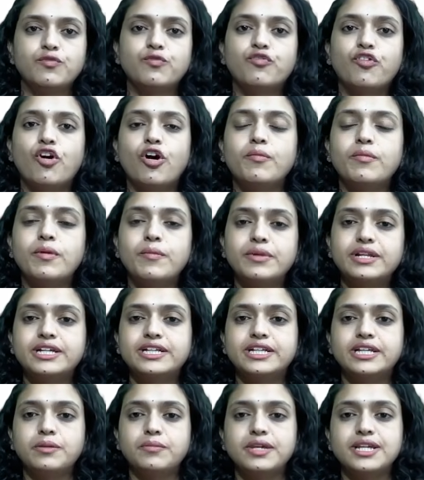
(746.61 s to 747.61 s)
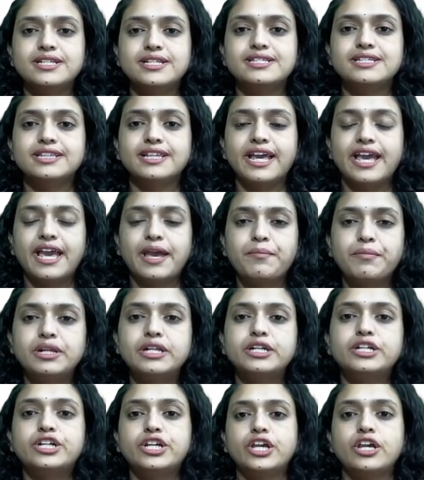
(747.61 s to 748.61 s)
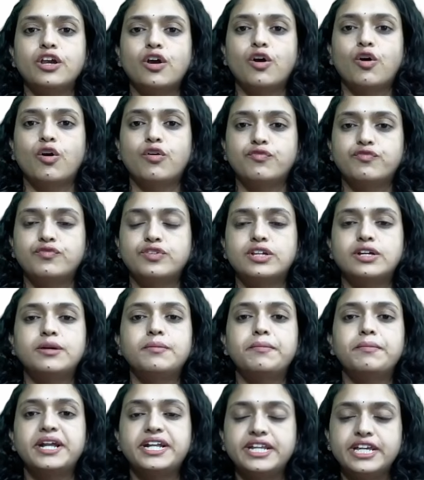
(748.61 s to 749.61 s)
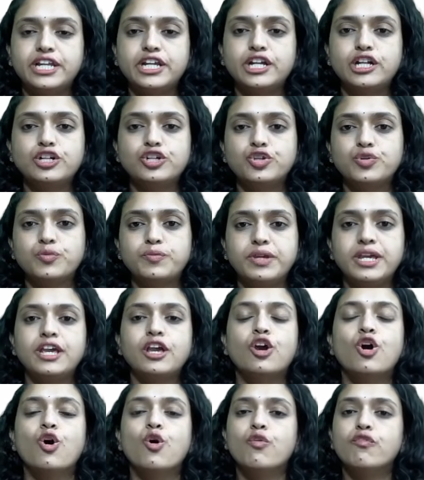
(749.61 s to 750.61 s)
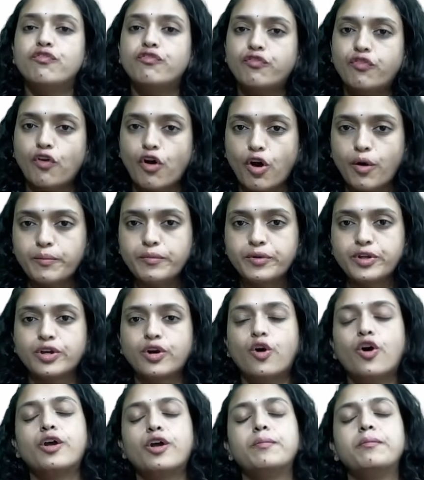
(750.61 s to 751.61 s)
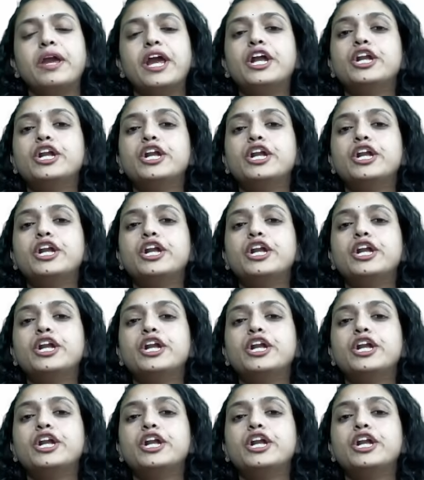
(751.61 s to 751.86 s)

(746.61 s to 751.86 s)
Formability means the ability of the material to be formed or made